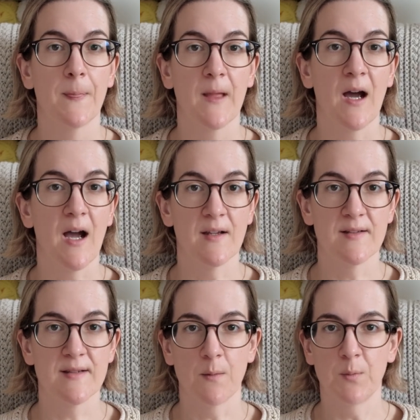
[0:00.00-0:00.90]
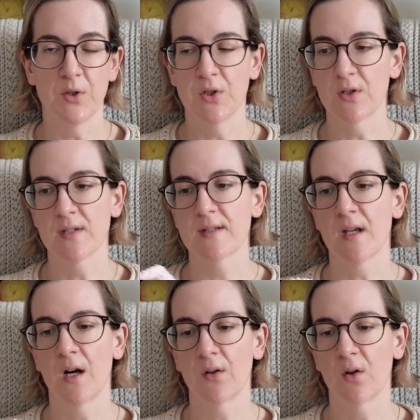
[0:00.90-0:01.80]
highest temperatures
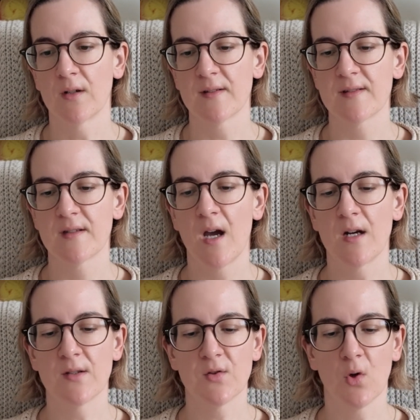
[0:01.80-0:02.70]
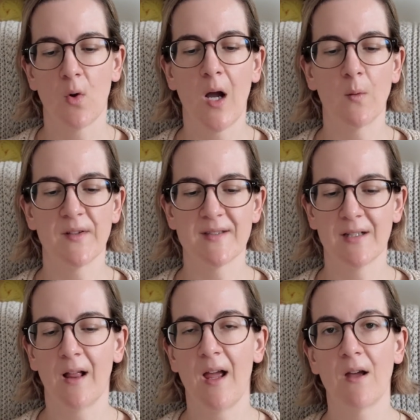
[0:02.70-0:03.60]
are gonna start, so I will
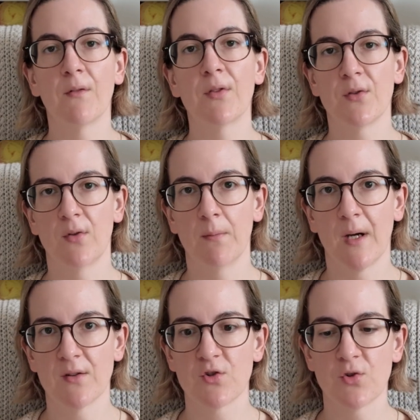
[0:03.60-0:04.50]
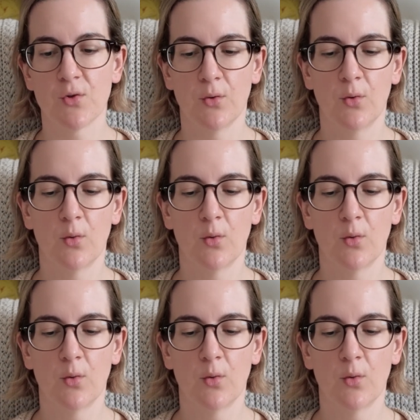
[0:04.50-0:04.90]
still have 3 months to